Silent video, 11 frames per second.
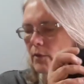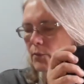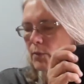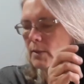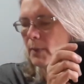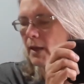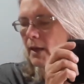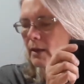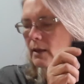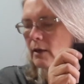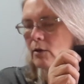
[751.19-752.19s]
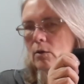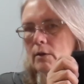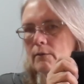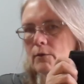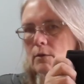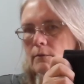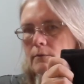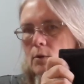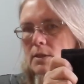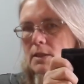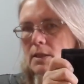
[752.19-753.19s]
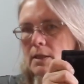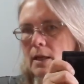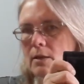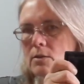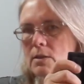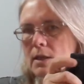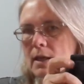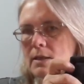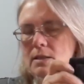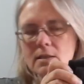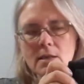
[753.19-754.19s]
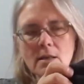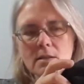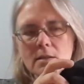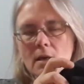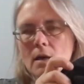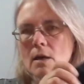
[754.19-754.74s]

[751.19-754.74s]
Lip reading: 3-pack are going for $14.90.